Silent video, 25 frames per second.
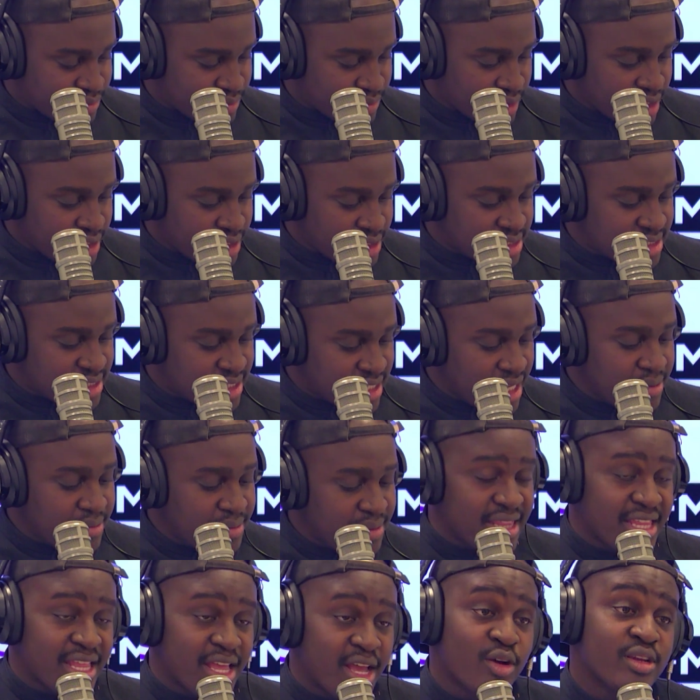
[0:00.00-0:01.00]
It's saying
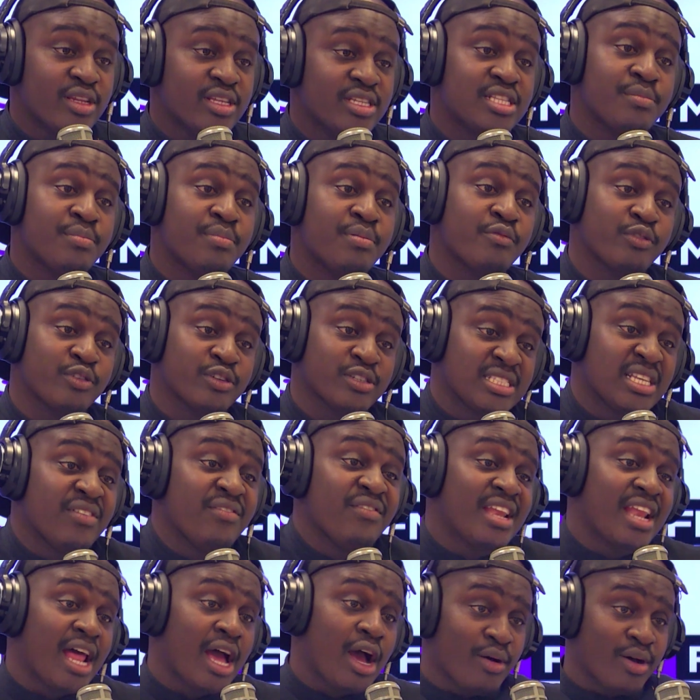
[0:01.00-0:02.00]
that they're only sleeping for
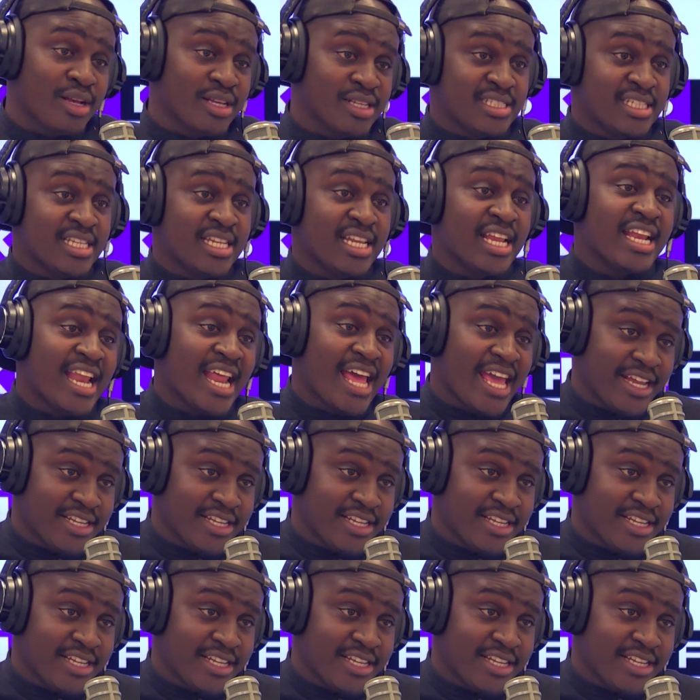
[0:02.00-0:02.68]
7 hours in a night.